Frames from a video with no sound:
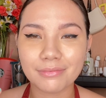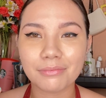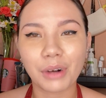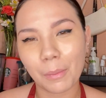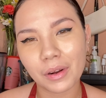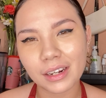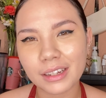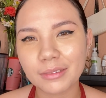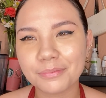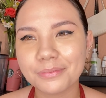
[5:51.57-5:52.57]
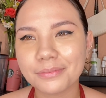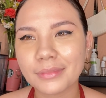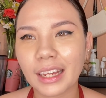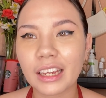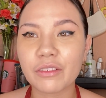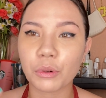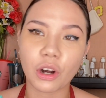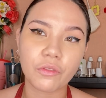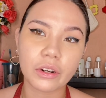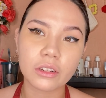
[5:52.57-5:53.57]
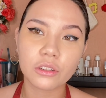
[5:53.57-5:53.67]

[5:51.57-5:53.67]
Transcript: properly and gives more coverage.